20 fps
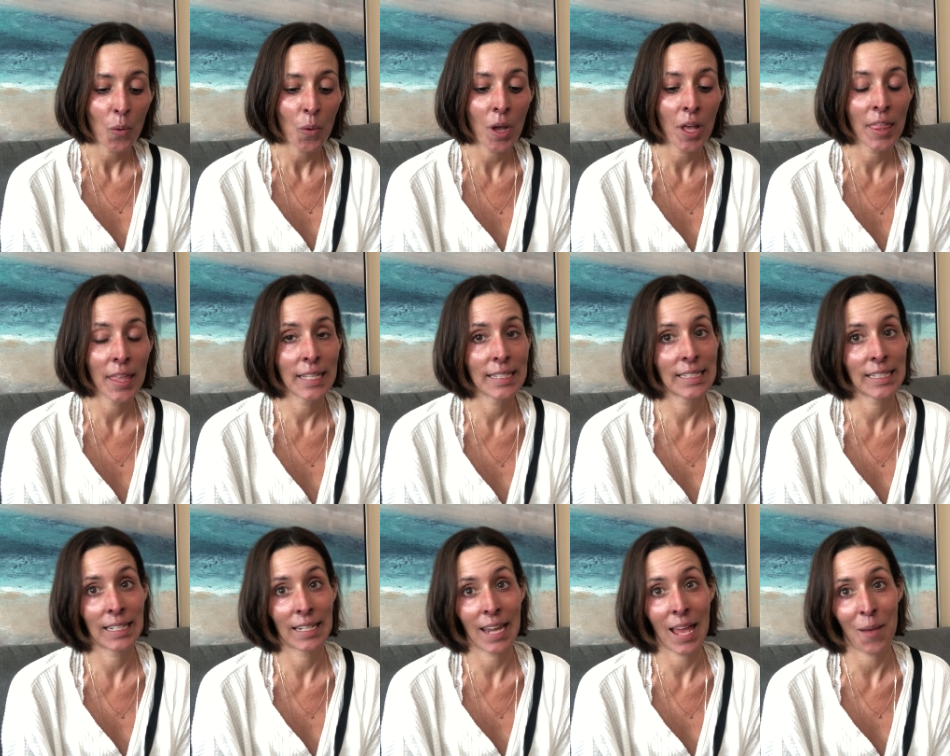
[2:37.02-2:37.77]
well that
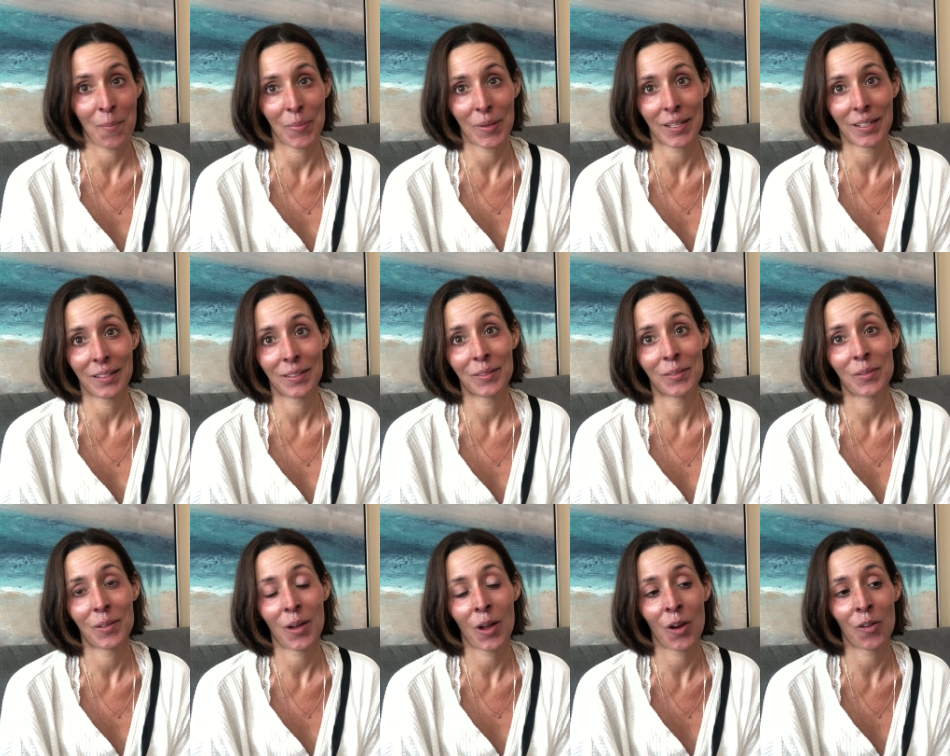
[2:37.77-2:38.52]
didn't happen
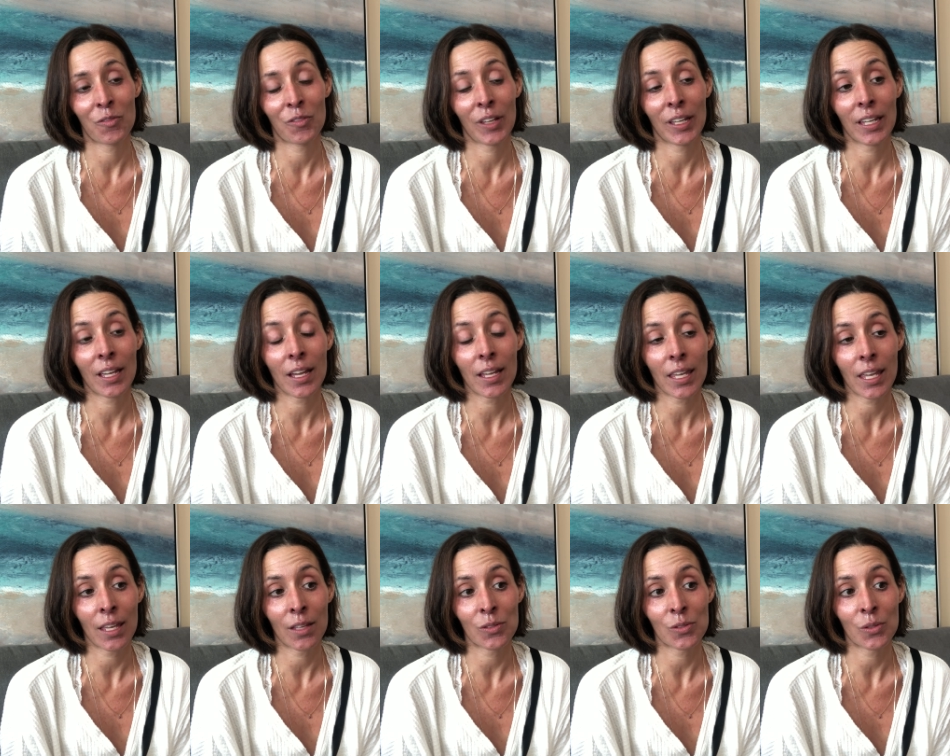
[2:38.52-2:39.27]
our flight got
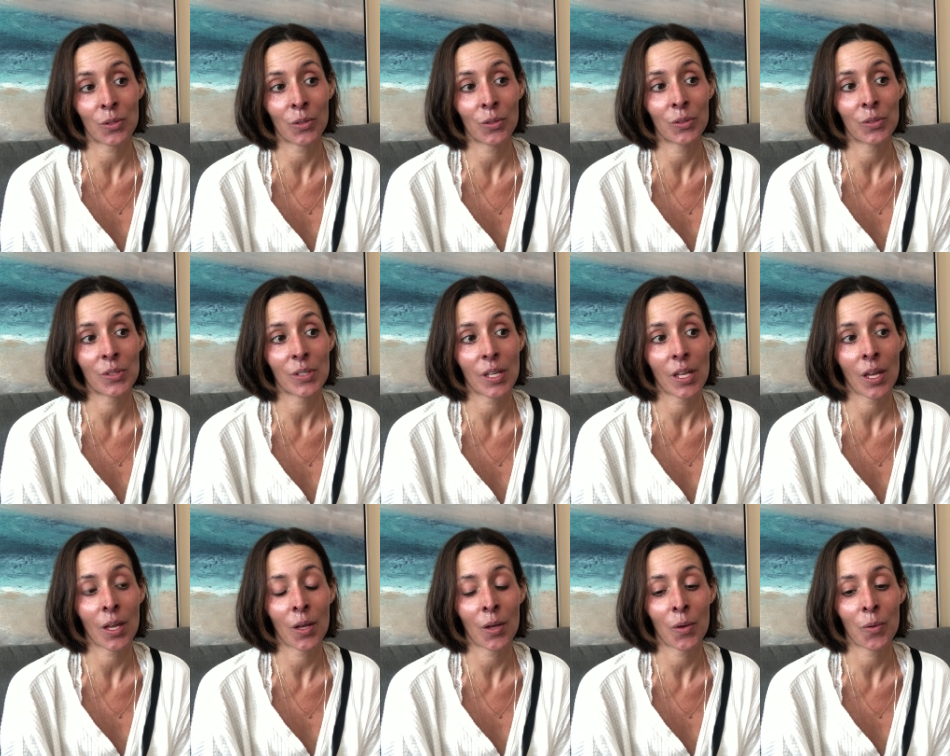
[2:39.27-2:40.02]
canceled
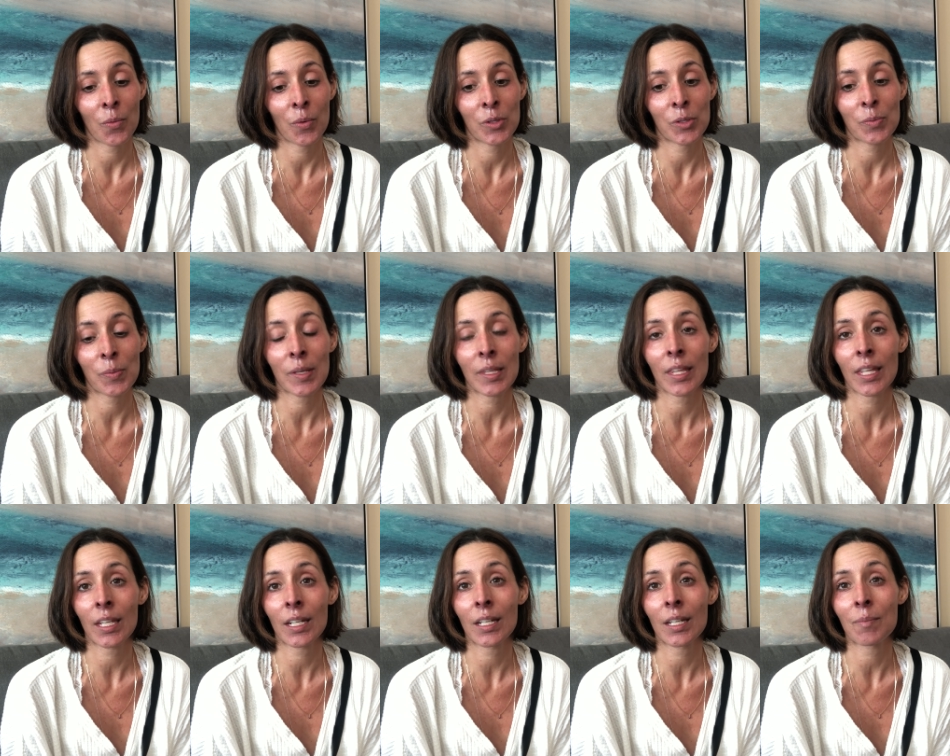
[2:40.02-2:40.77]
uh, once we
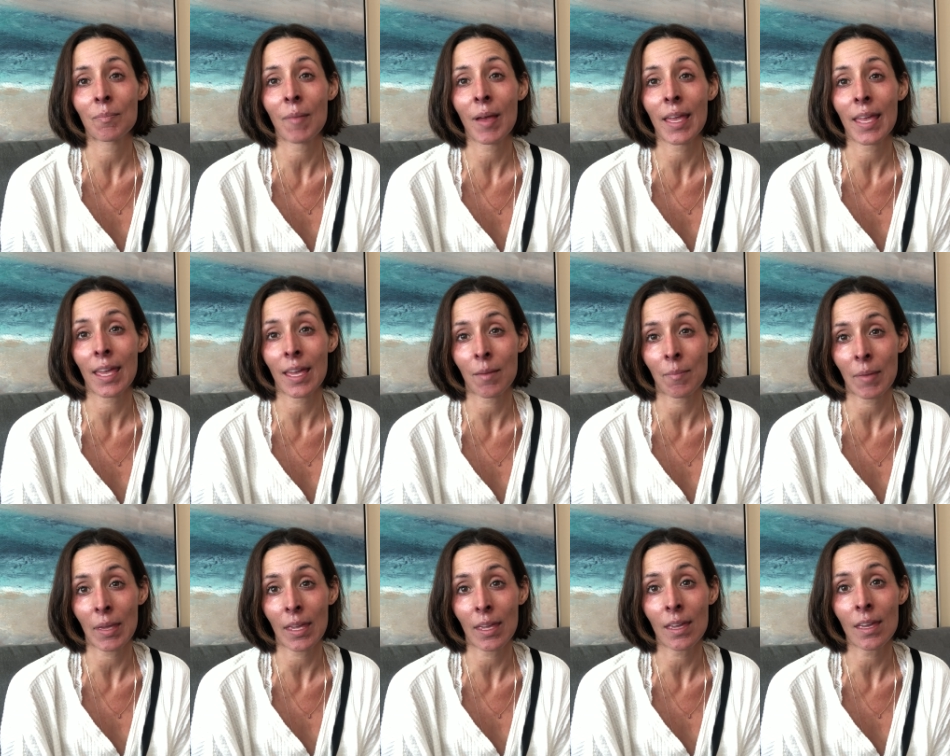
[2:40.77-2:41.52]
landed in
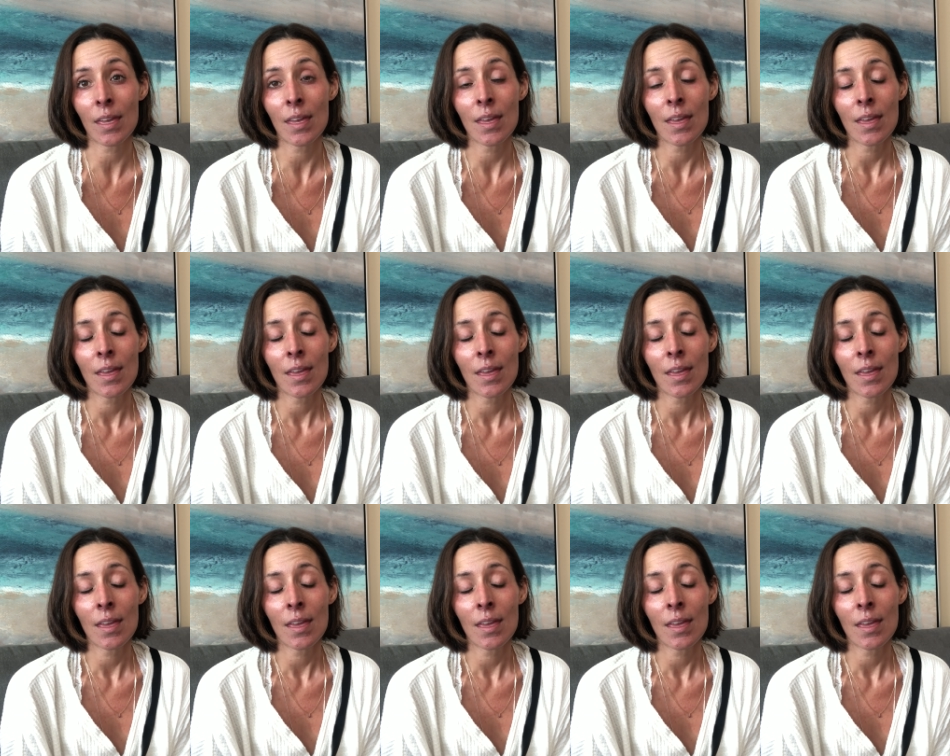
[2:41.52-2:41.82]
miami